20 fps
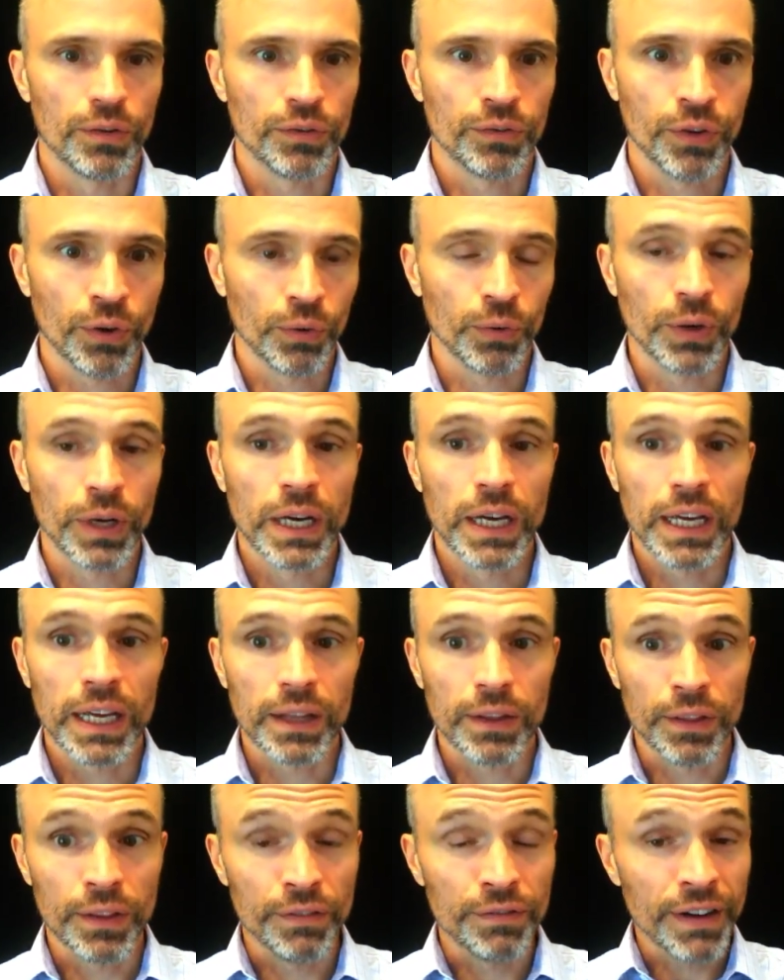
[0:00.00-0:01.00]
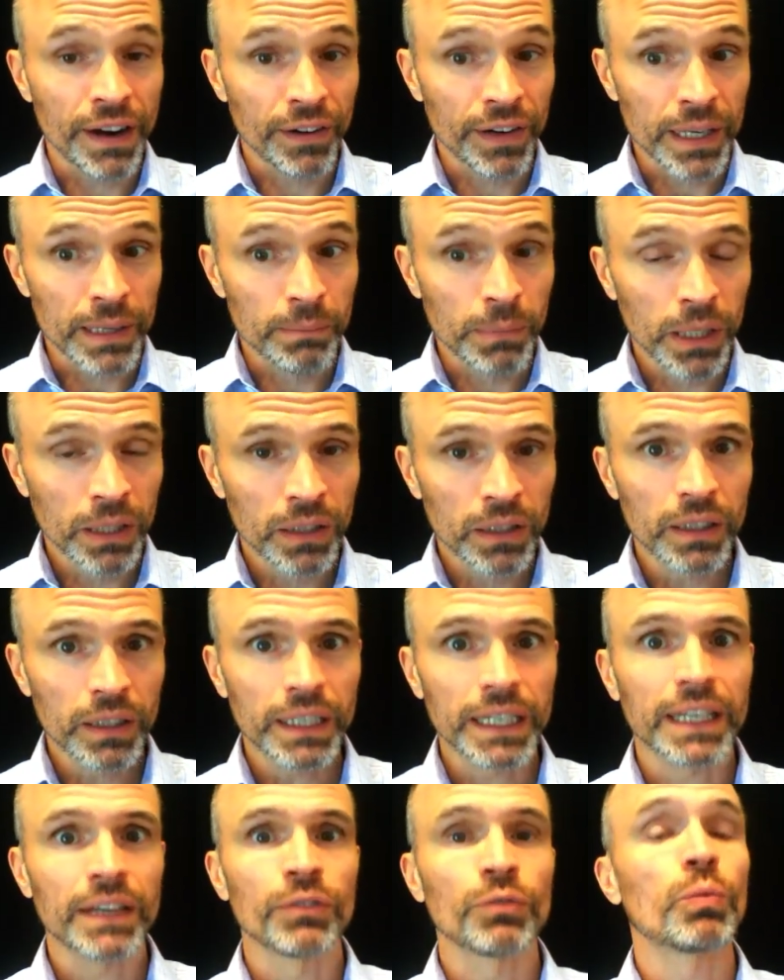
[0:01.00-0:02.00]
So the
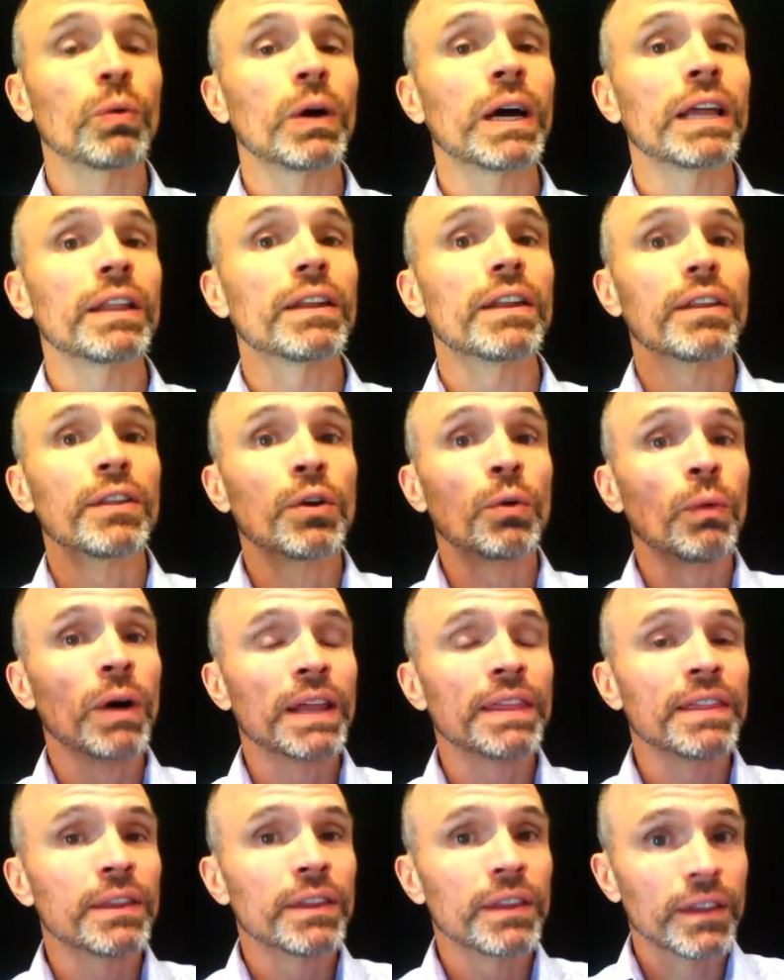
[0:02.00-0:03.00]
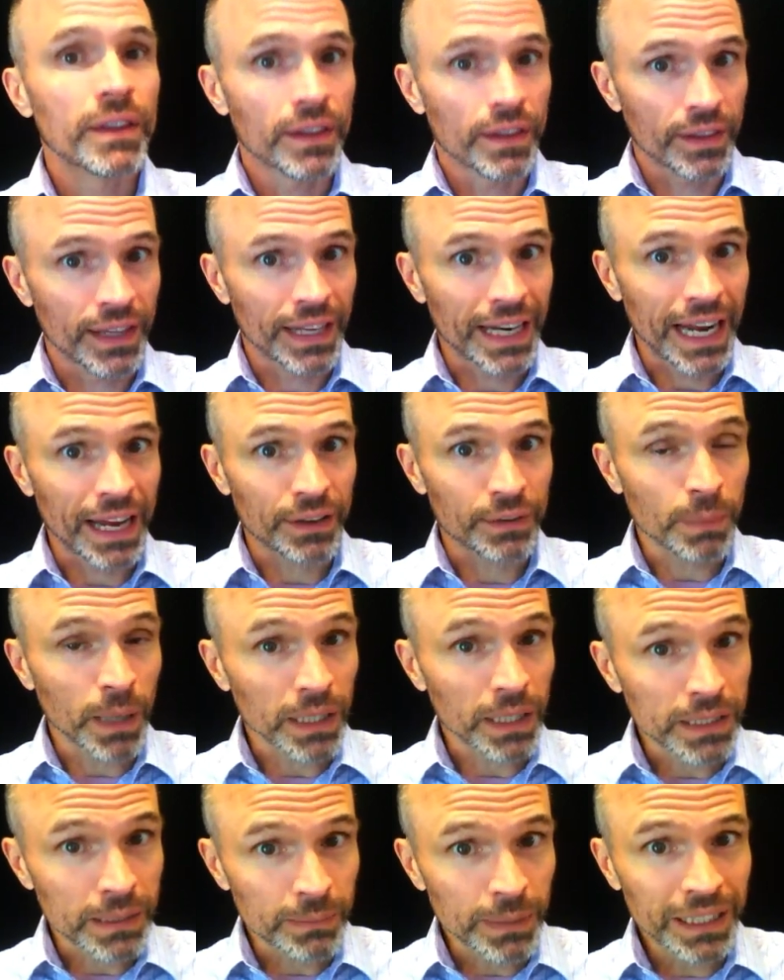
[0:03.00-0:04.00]
variable is the one that has
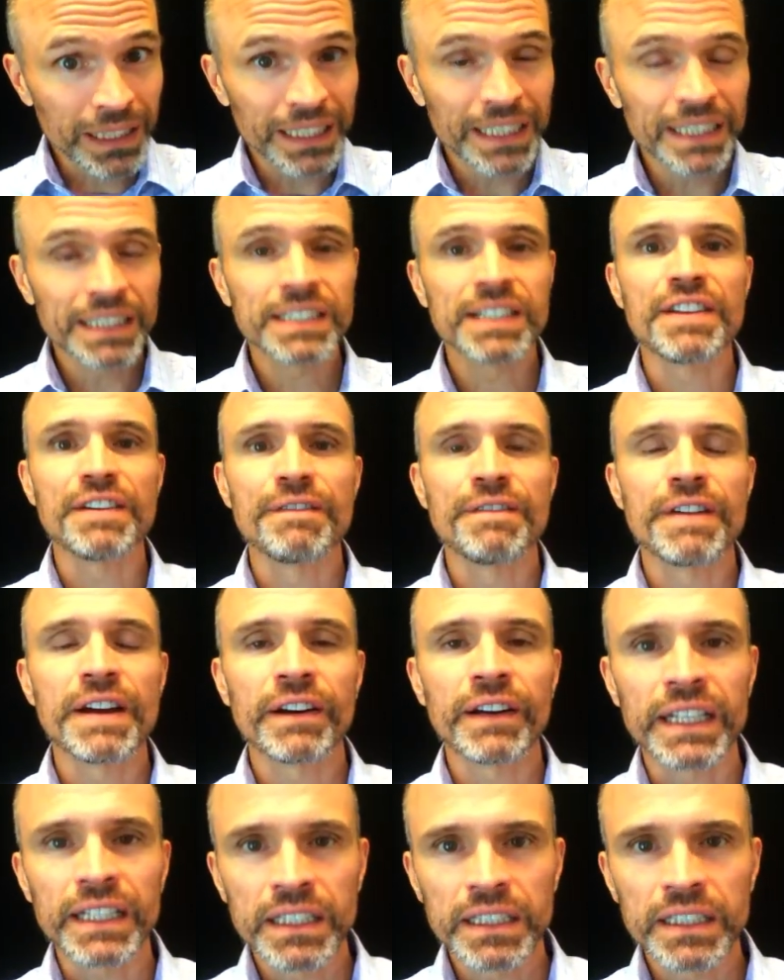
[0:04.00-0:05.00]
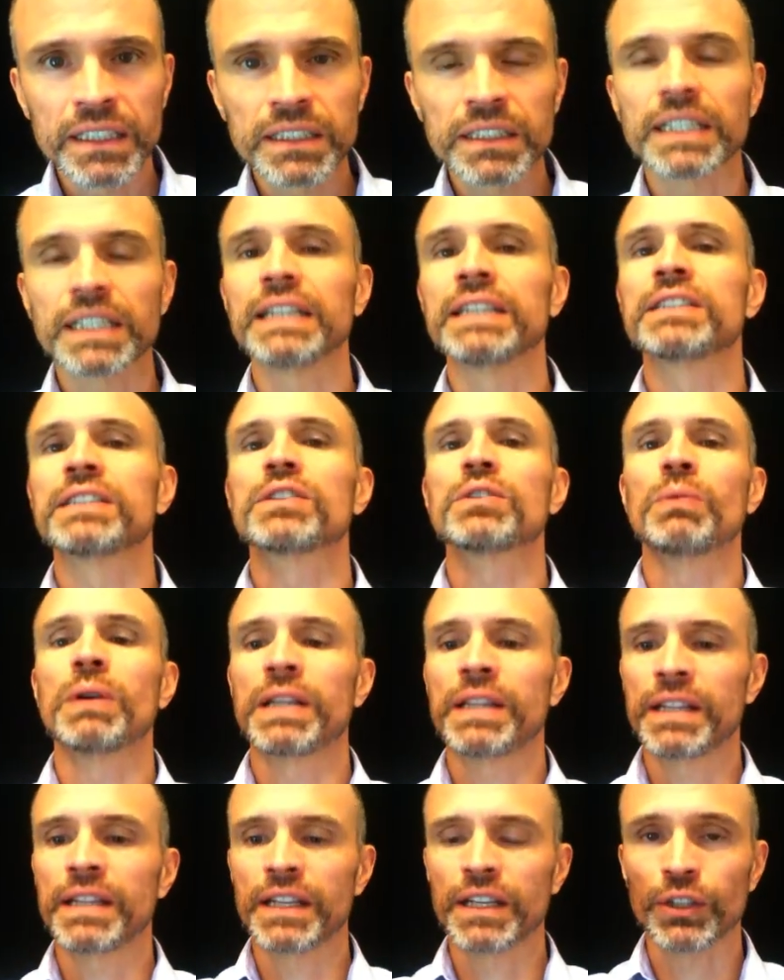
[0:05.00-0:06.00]
possibilities. The variant is the
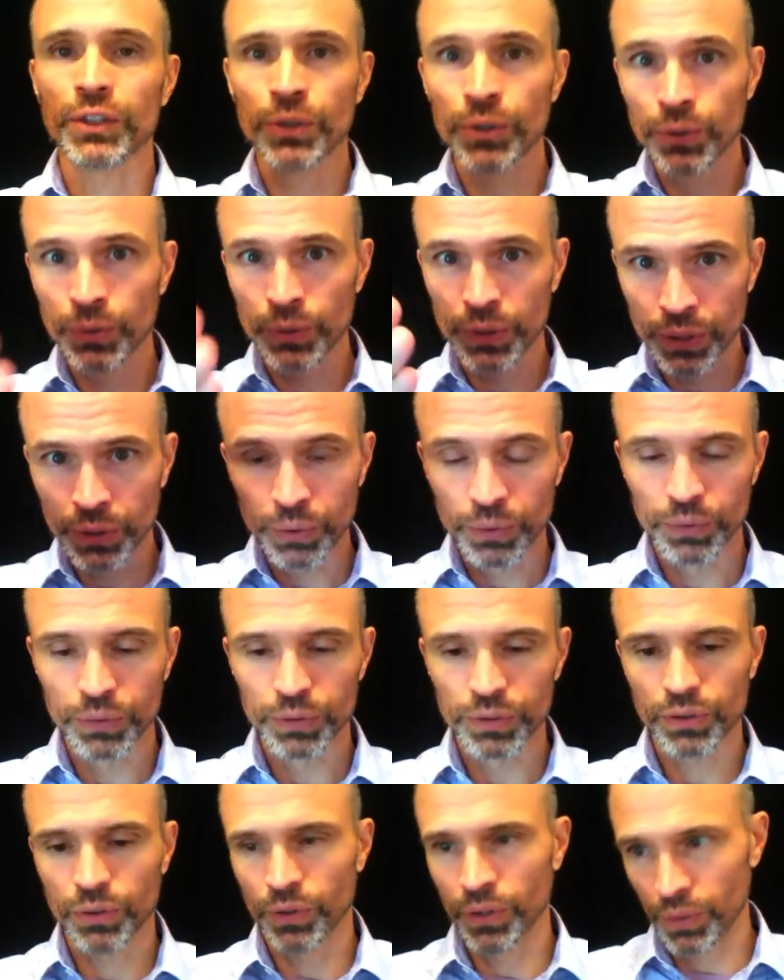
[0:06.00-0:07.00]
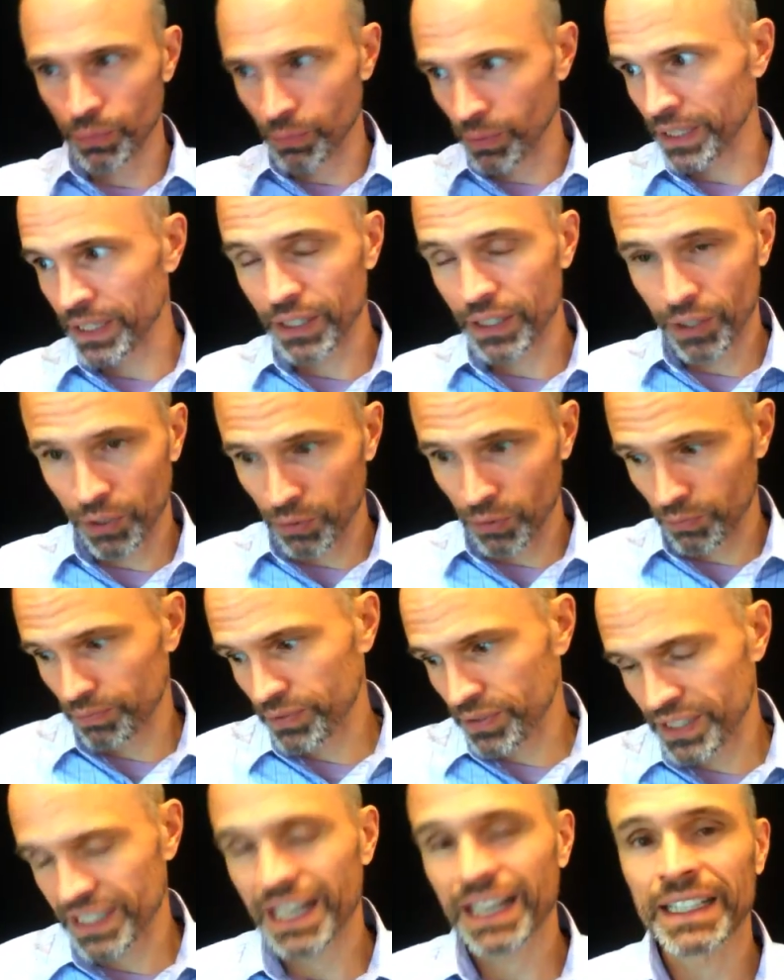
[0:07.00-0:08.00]
one that you use or the one that you're
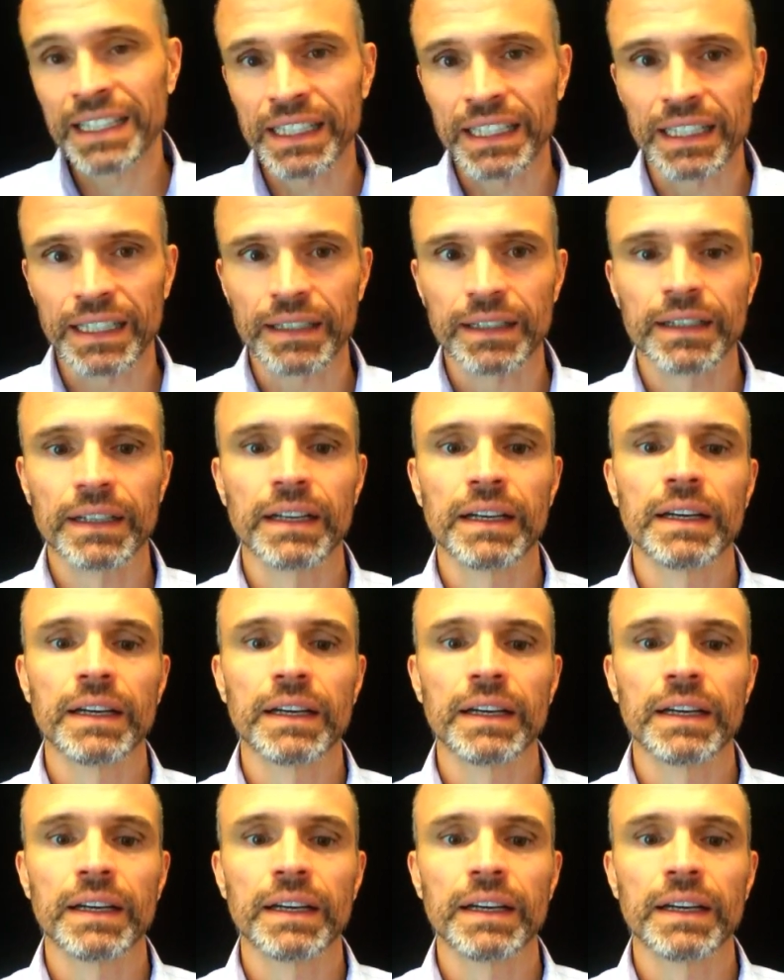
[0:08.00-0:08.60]
studying.